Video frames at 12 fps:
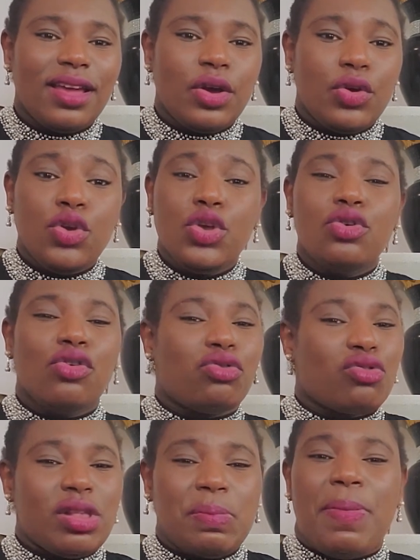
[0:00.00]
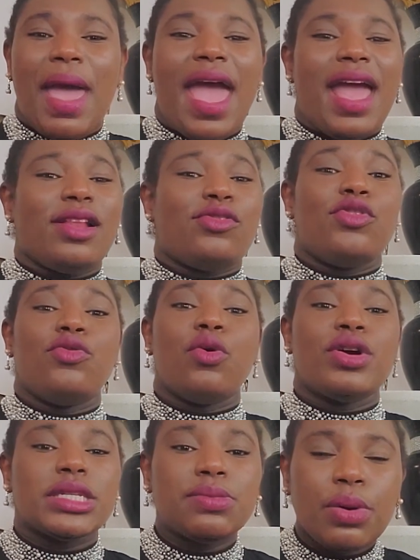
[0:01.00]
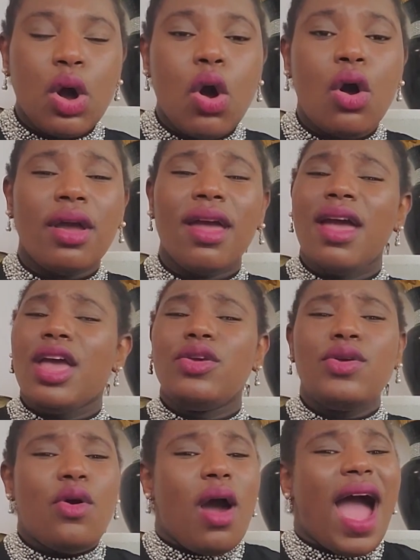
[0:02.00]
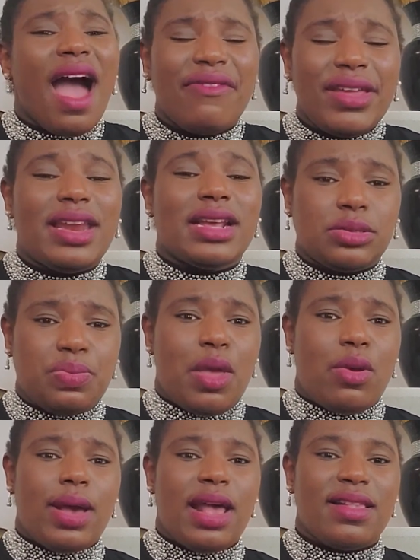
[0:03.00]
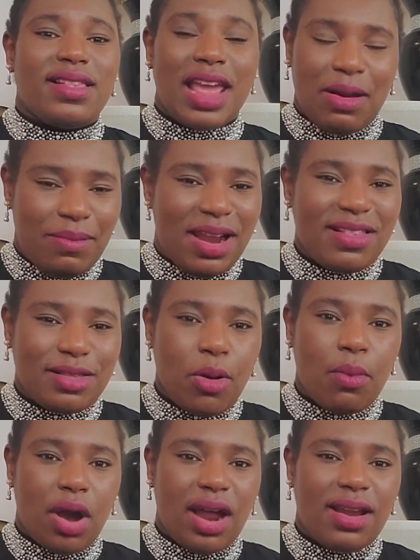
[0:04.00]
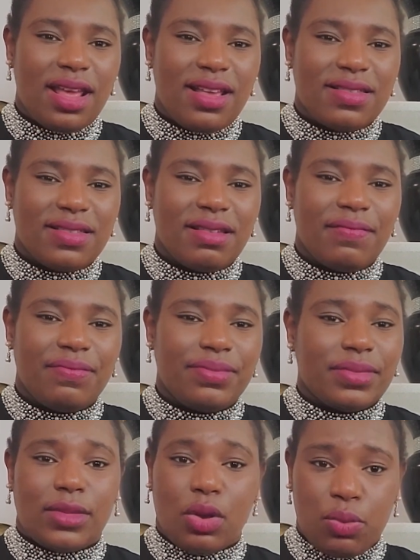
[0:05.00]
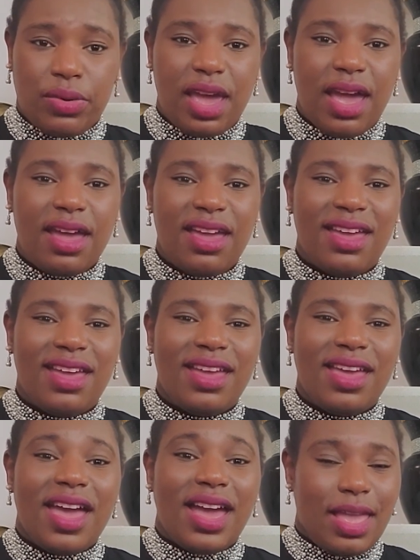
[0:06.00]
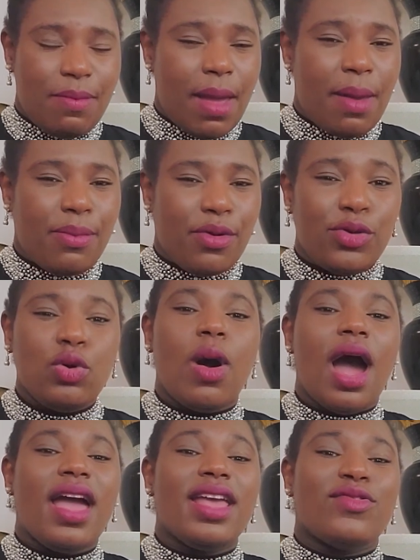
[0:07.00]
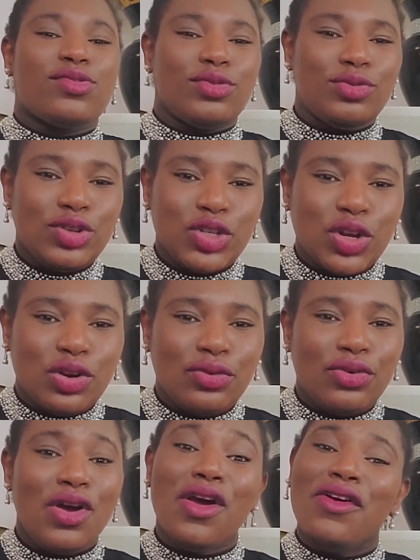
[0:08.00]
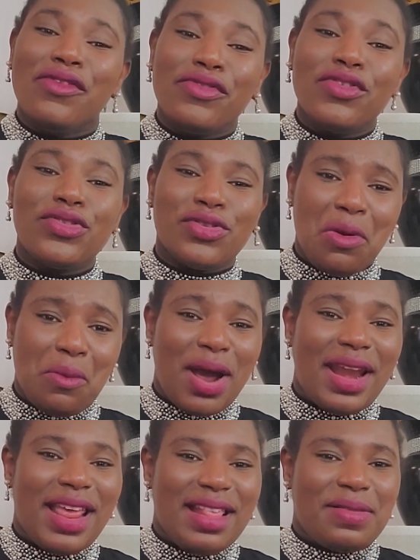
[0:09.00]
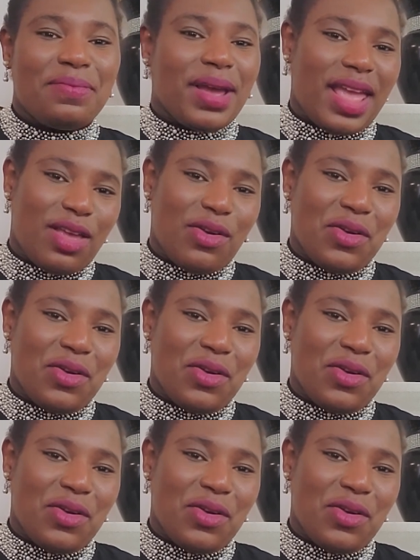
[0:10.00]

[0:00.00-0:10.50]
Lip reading: You used to spend, you was broke. You have an experience. You can bless someone else. Okay? Remember, you are a solution for someone else's prayer.